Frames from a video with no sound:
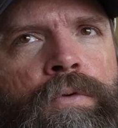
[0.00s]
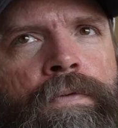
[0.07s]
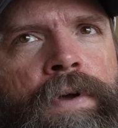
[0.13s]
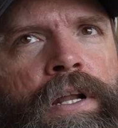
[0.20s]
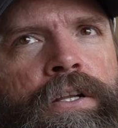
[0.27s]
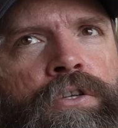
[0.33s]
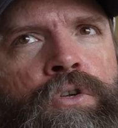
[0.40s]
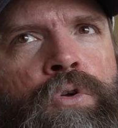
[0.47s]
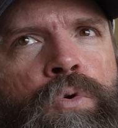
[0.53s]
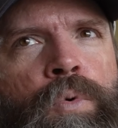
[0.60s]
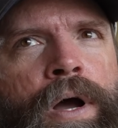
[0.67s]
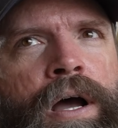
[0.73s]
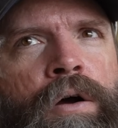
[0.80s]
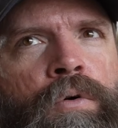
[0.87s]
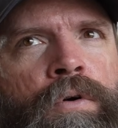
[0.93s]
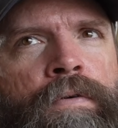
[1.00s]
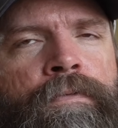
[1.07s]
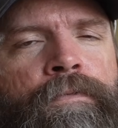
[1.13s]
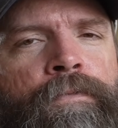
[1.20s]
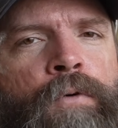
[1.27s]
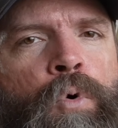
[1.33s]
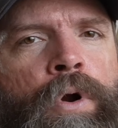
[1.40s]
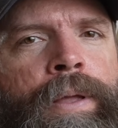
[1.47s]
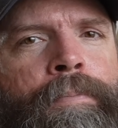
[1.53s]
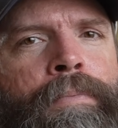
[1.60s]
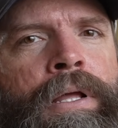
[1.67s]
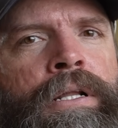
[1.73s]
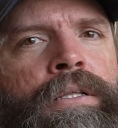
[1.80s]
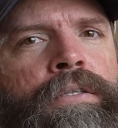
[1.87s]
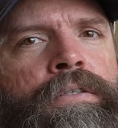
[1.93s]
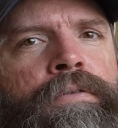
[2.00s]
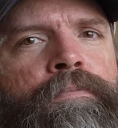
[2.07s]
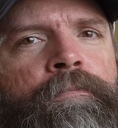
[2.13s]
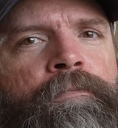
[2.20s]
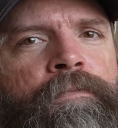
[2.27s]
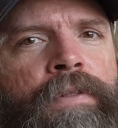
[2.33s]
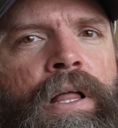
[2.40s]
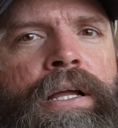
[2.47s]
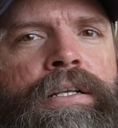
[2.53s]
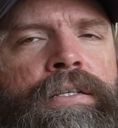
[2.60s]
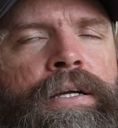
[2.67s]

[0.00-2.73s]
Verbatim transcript: we've got a two hour and forty minute flight